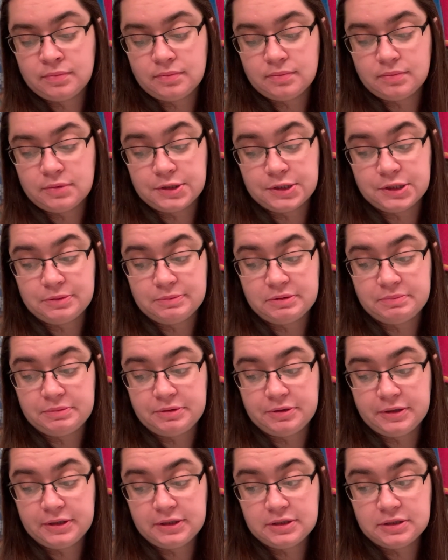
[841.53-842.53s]
But until my
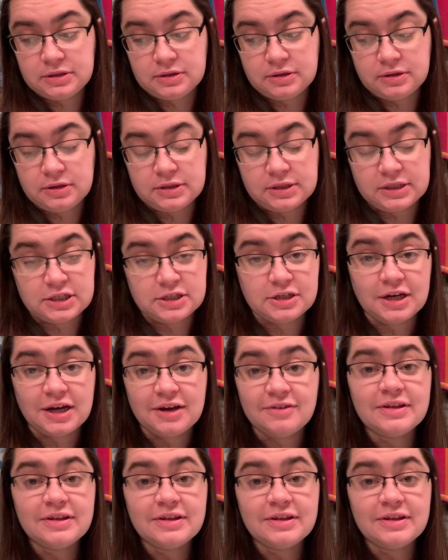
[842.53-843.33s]
period starts, I still have